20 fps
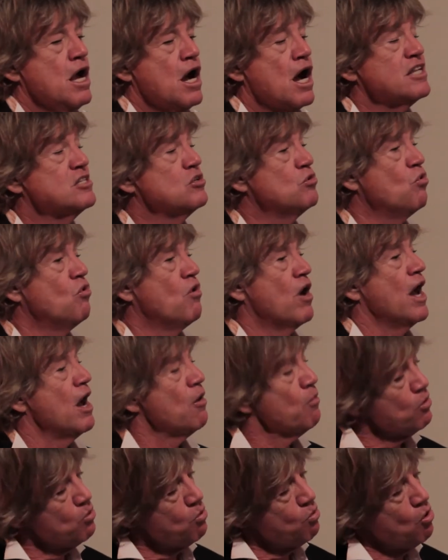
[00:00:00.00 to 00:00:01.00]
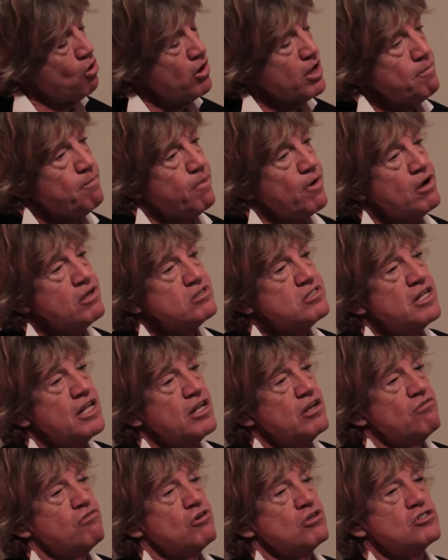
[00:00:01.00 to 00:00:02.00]
I said, all right. And we were walking past
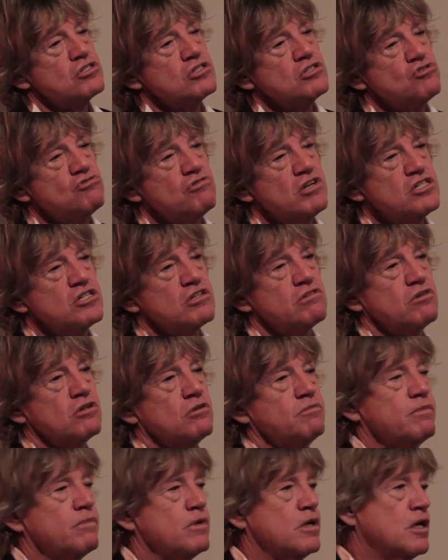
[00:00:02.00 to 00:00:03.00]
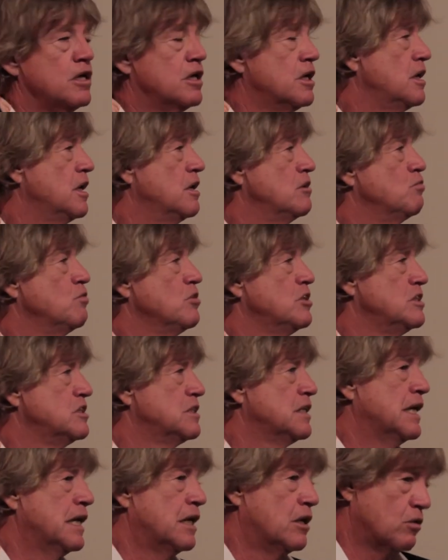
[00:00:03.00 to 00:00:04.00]
Leonard Rosser's dressing room at what is
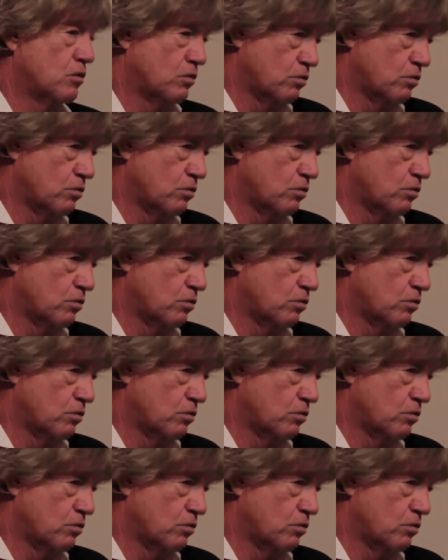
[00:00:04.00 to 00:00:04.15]
now,